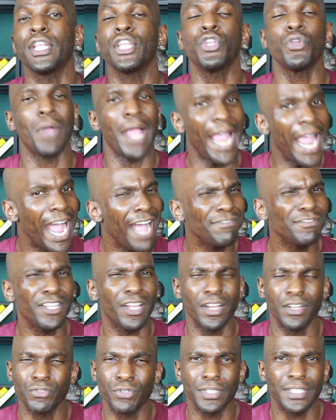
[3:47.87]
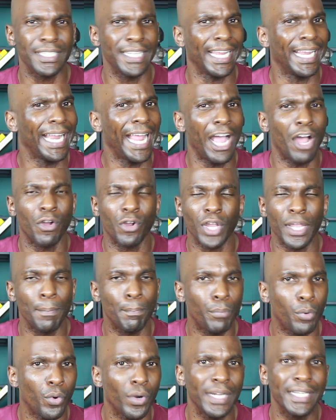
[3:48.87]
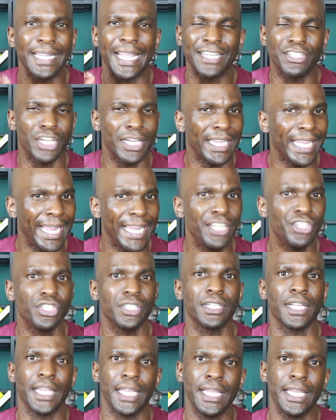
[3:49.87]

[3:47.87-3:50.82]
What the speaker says: you have to understand how important education